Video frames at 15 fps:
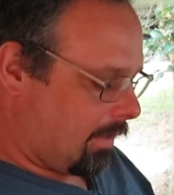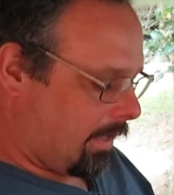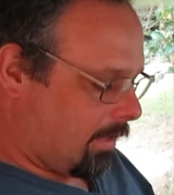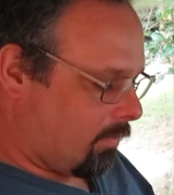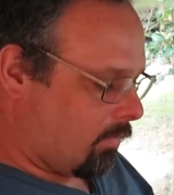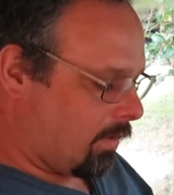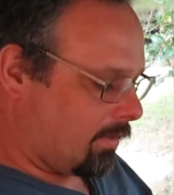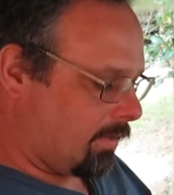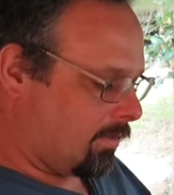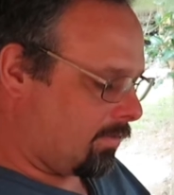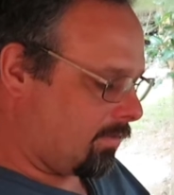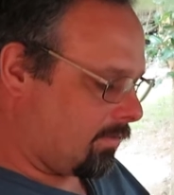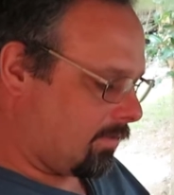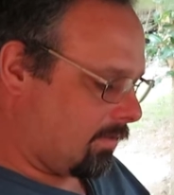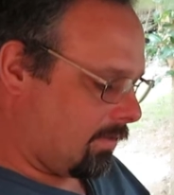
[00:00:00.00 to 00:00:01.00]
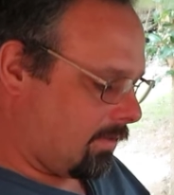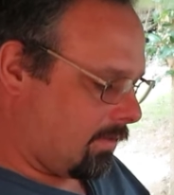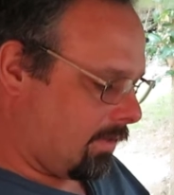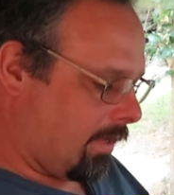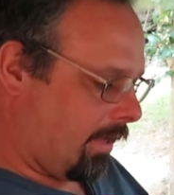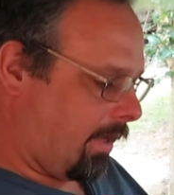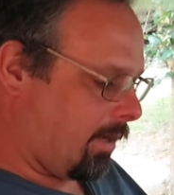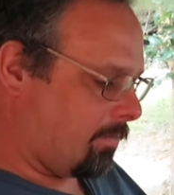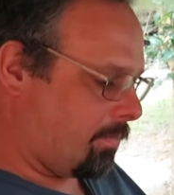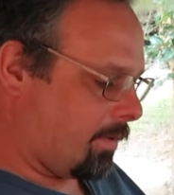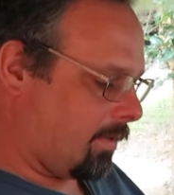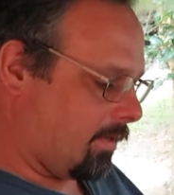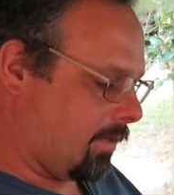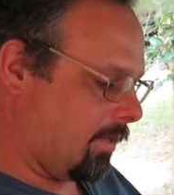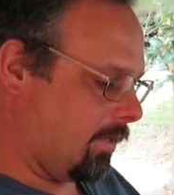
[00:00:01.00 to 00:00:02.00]
Now, what this app
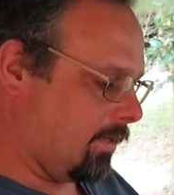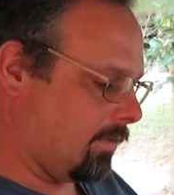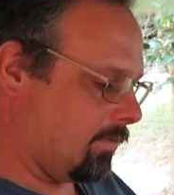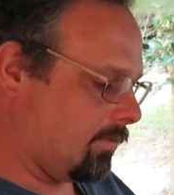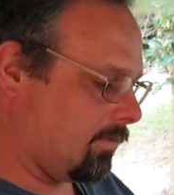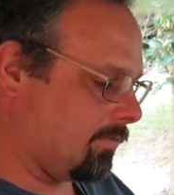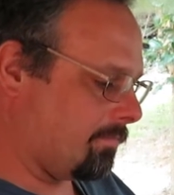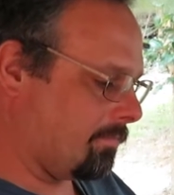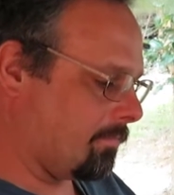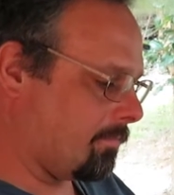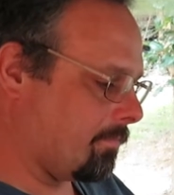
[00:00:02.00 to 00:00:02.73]
is